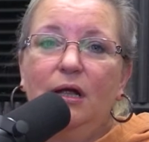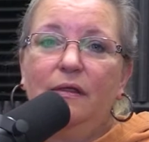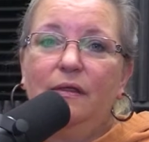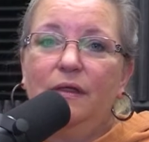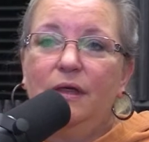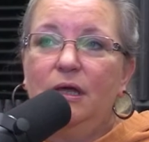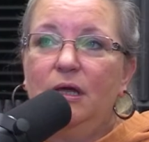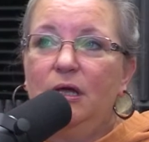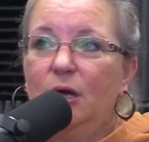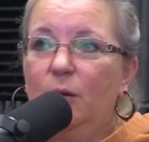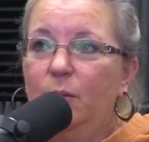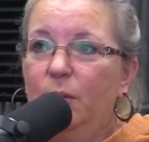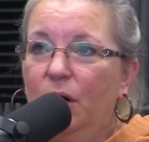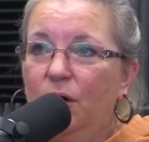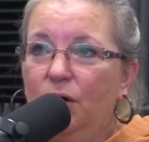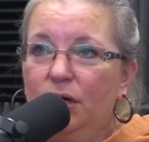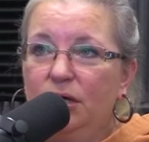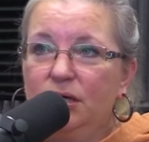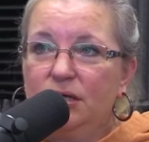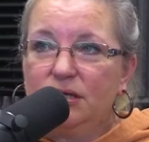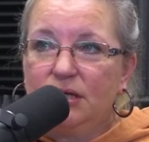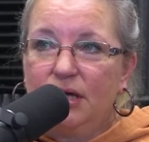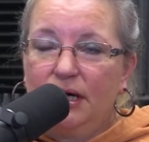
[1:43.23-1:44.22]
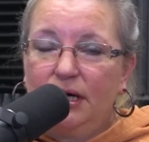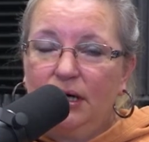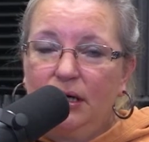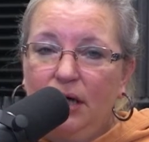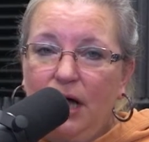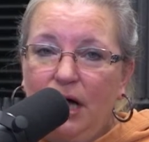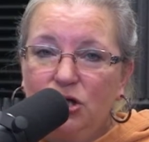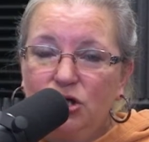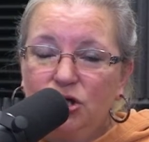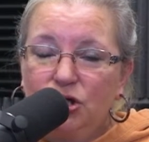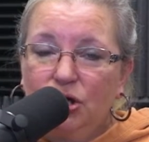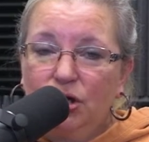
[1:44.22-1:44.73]
the American
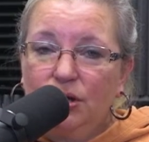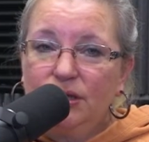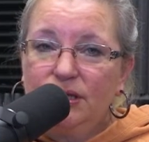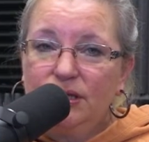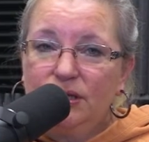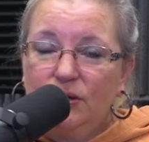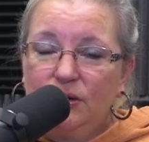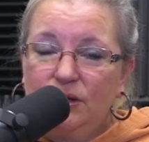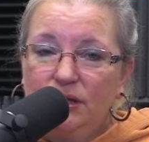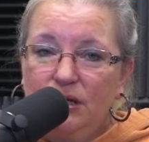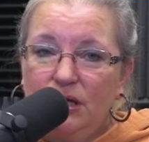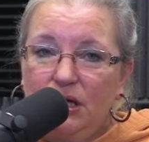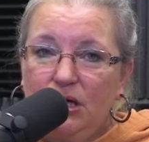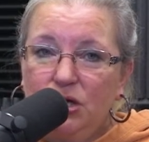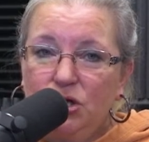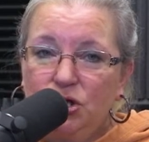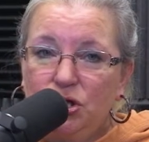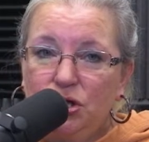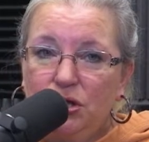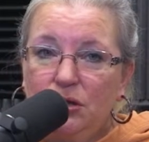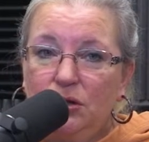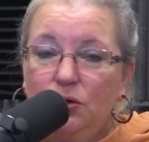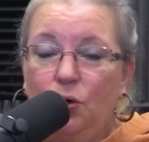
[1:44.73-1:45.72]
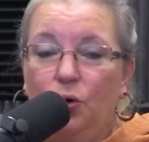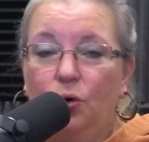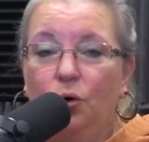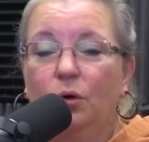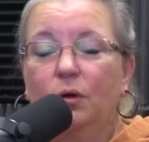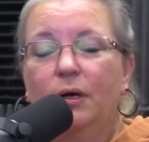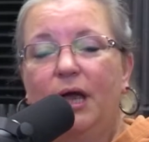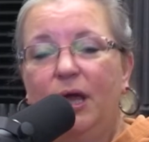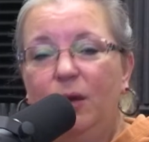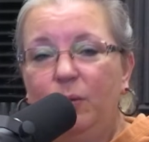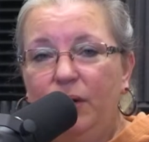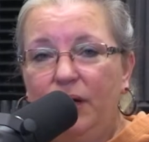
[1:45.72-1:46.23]
Psychological Association
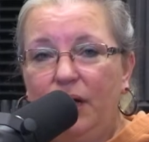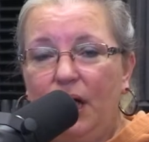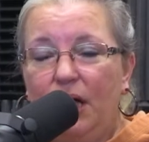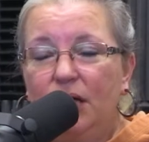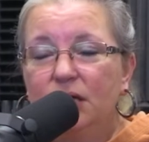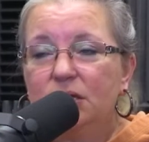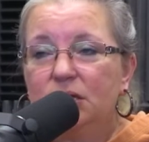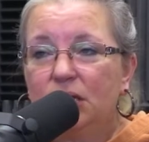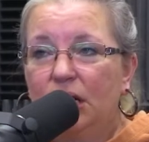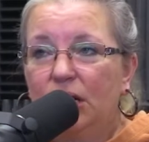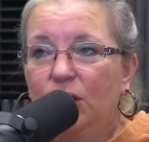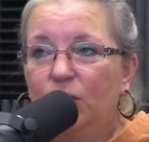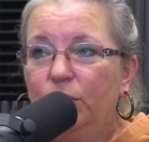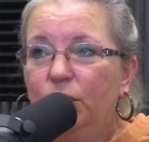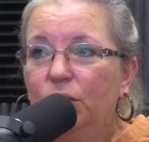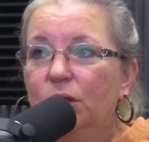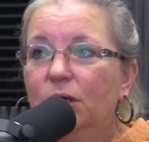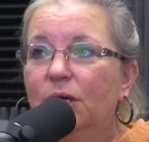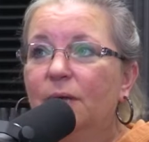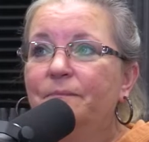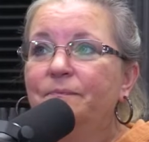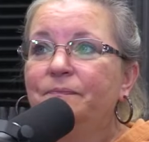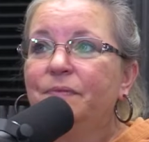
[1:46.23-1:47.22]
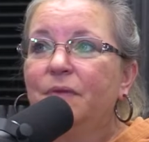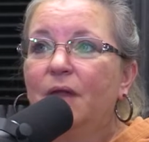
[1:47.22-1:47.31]
or APA style book,